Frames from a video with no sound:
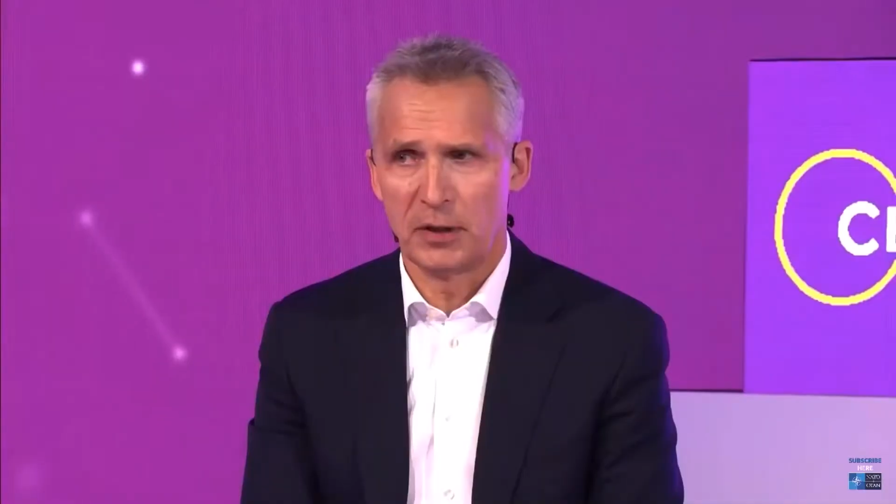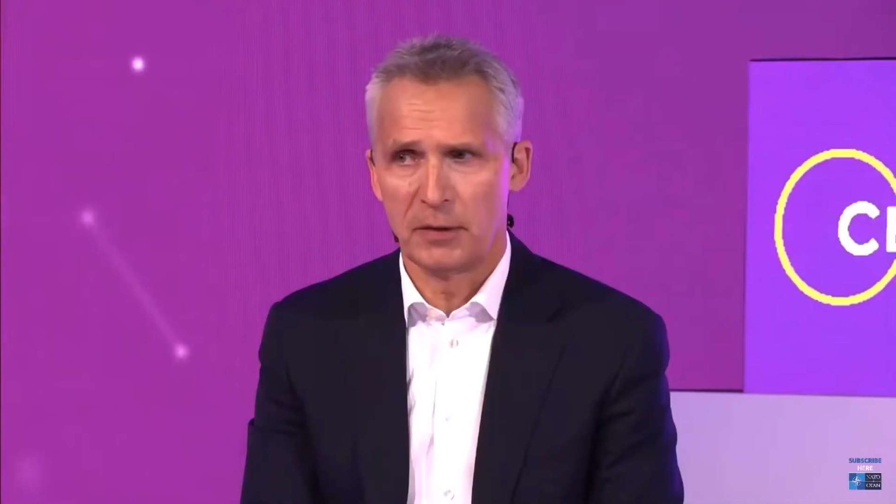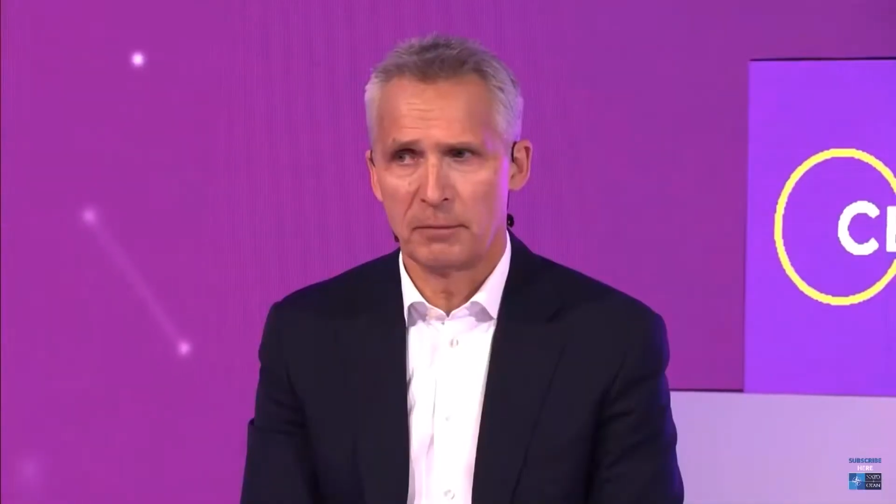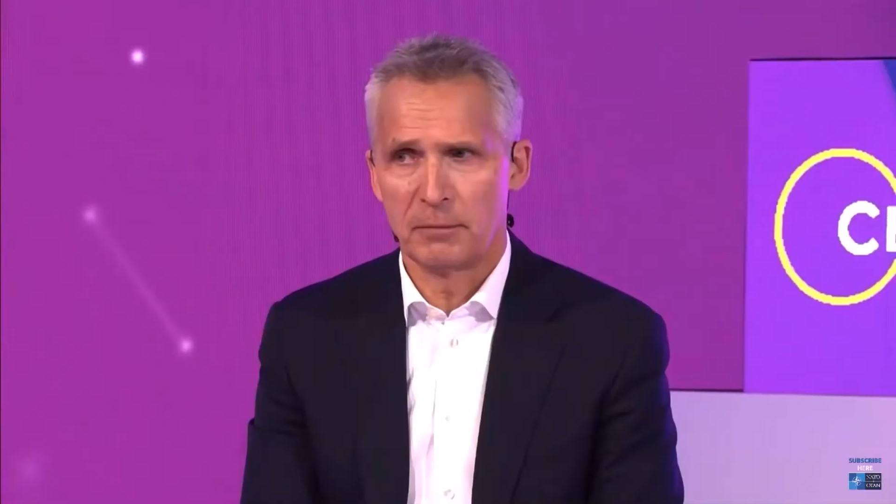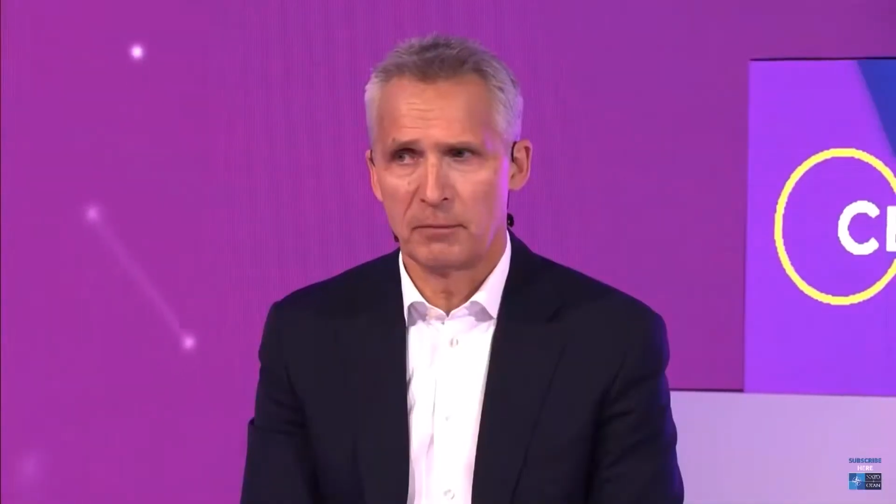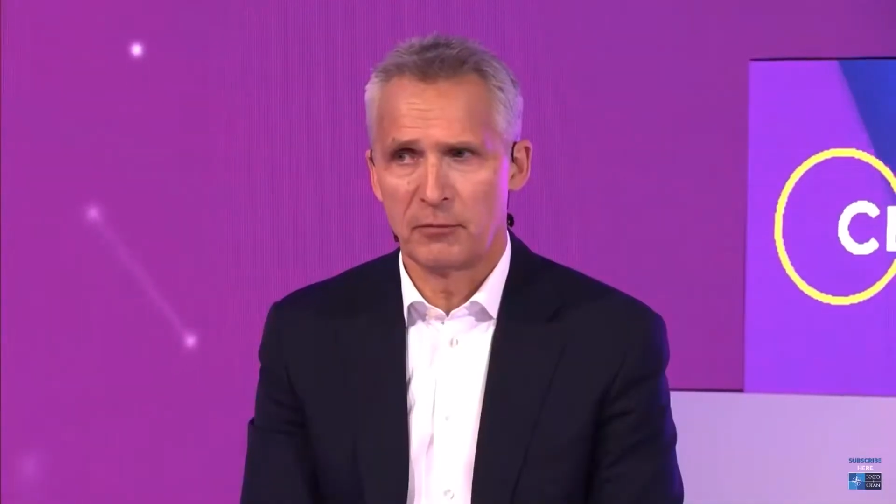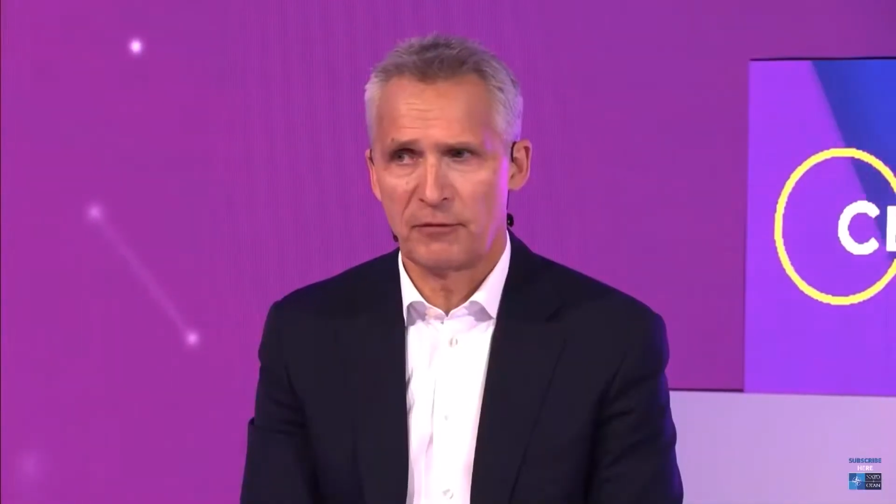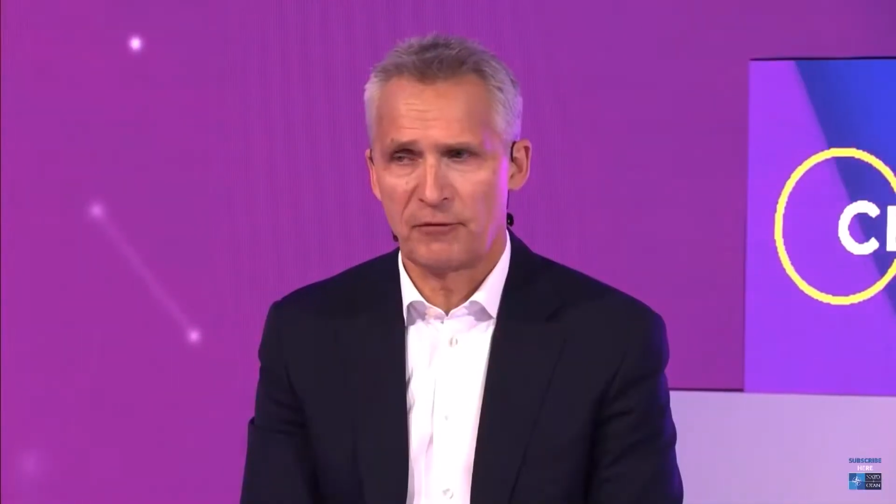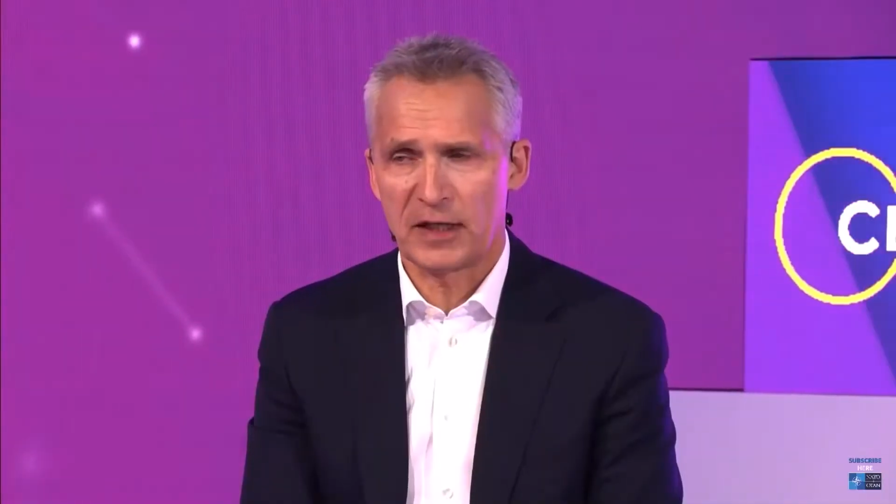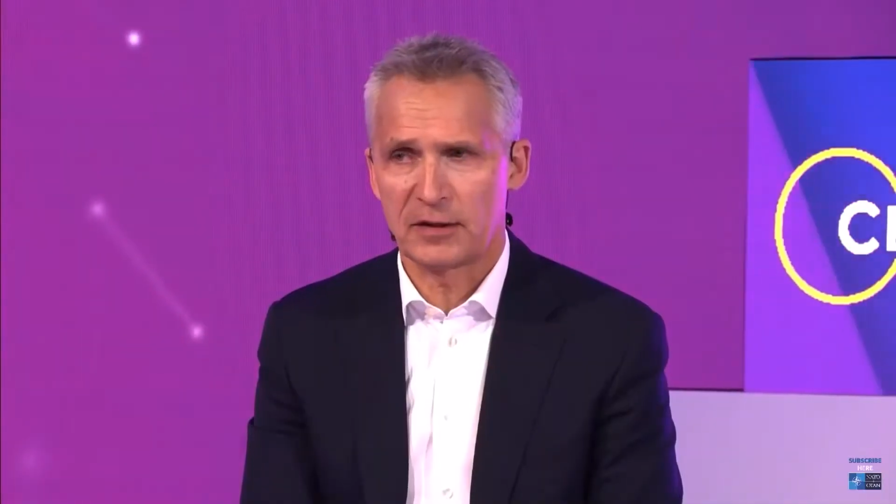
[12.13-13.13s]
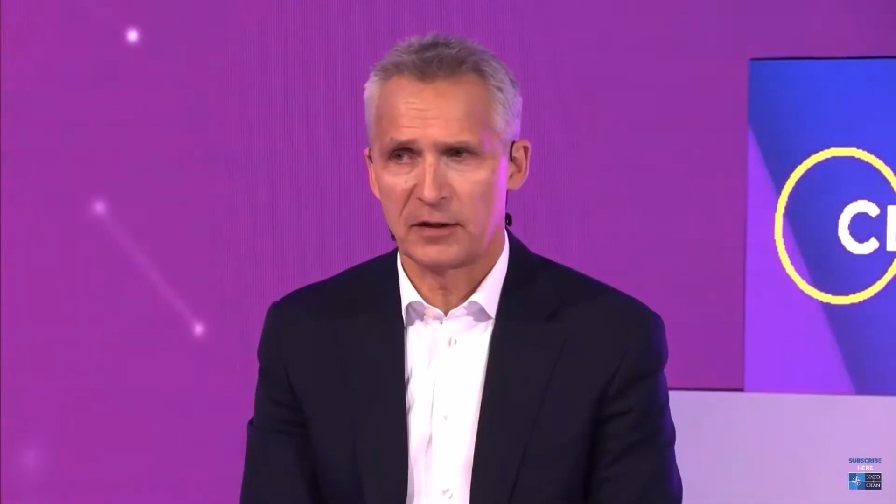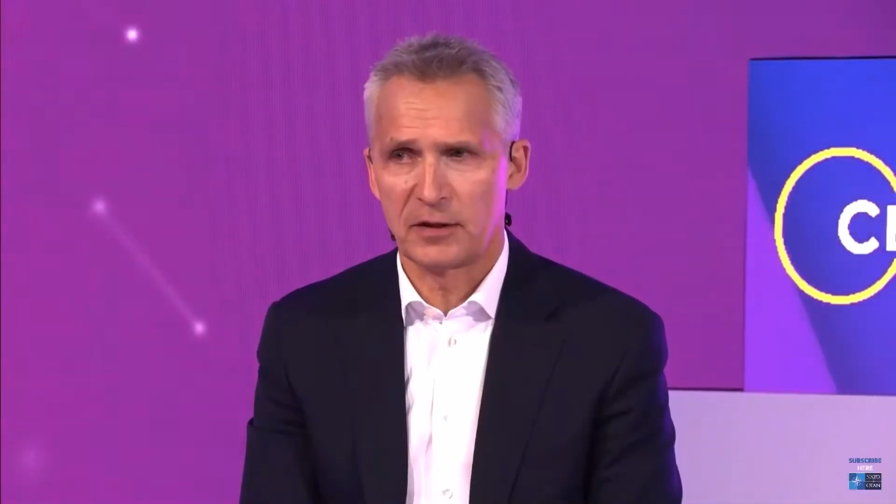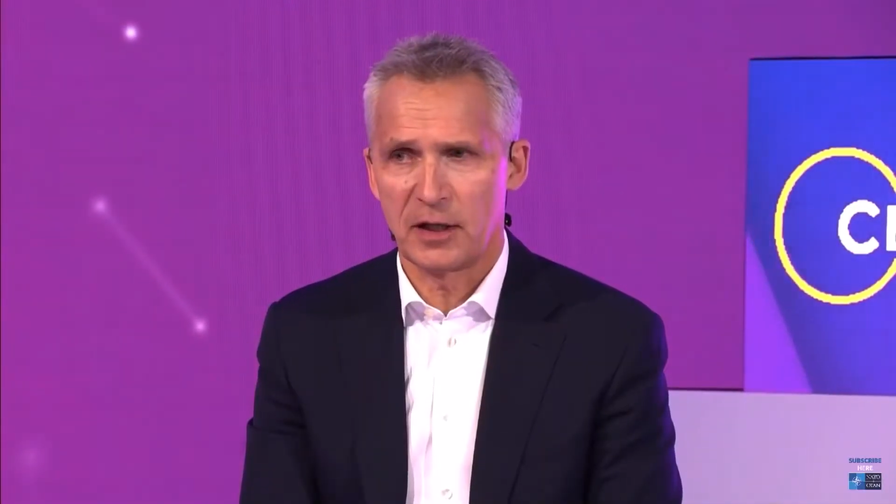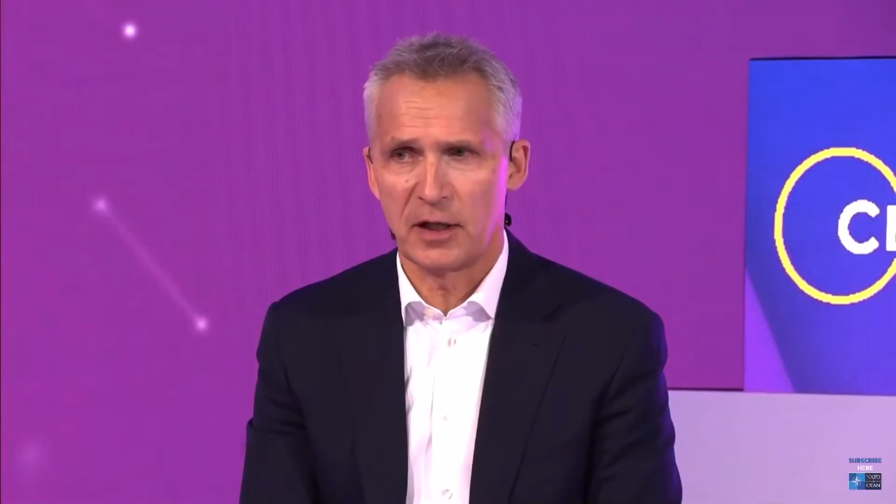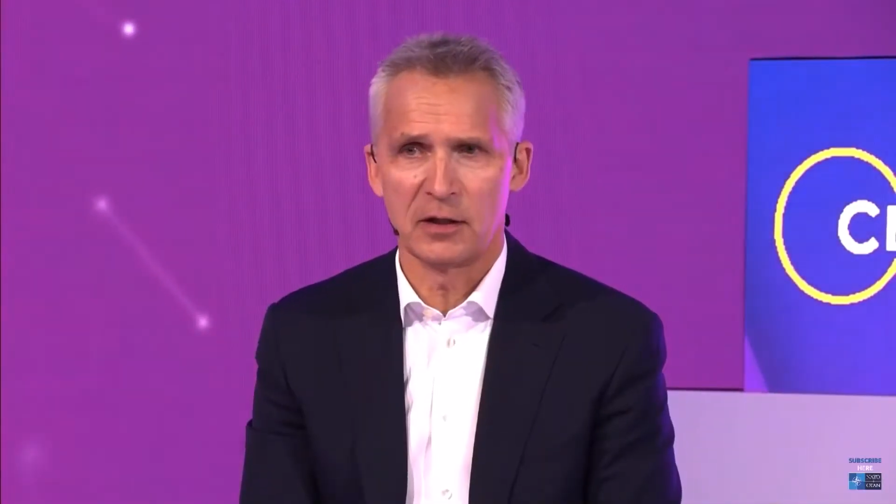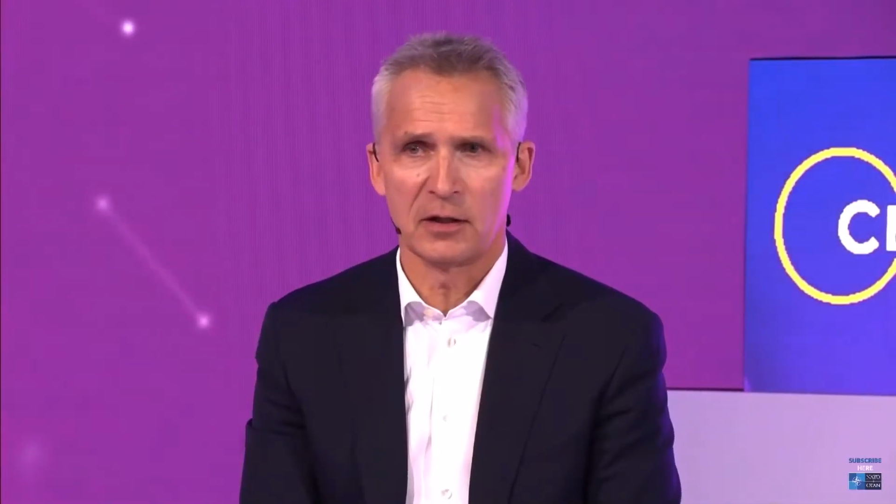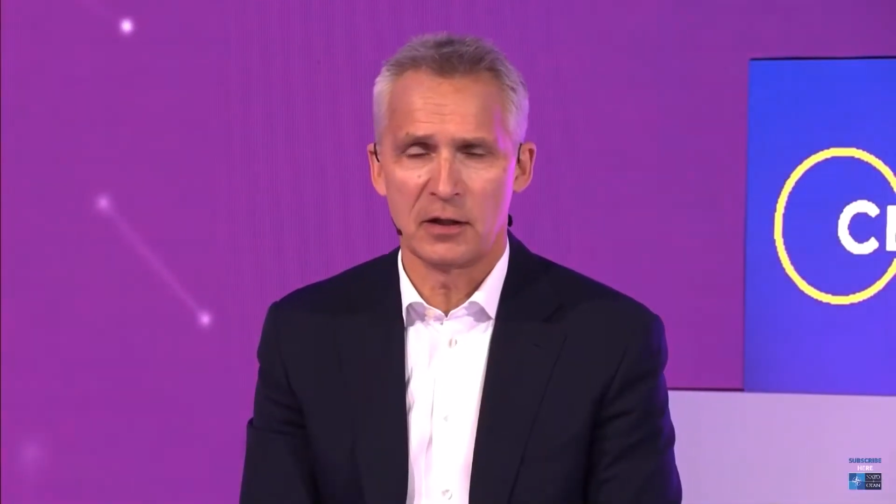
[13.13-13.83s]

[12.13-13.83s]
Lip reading: reflected in